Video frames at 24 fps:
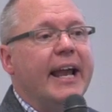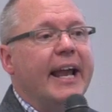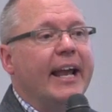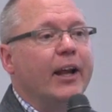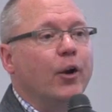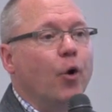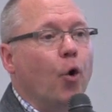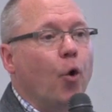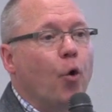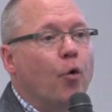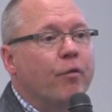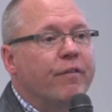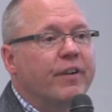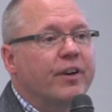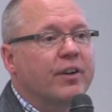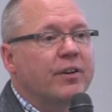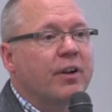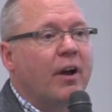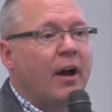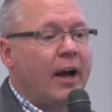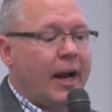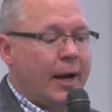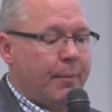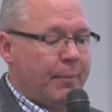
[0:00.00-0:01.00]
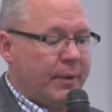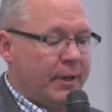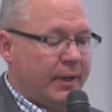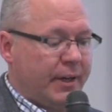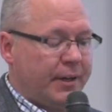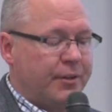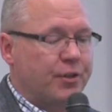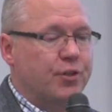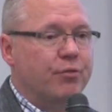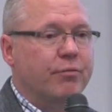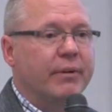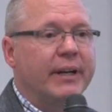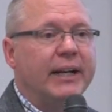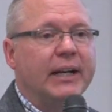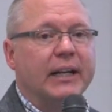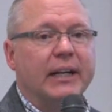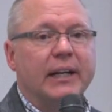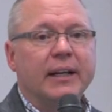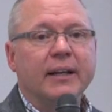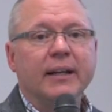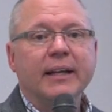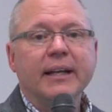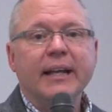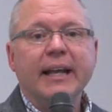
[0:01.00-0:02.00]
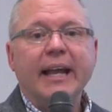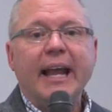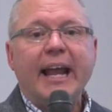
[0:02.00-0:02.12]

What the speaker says: And over time and untreated,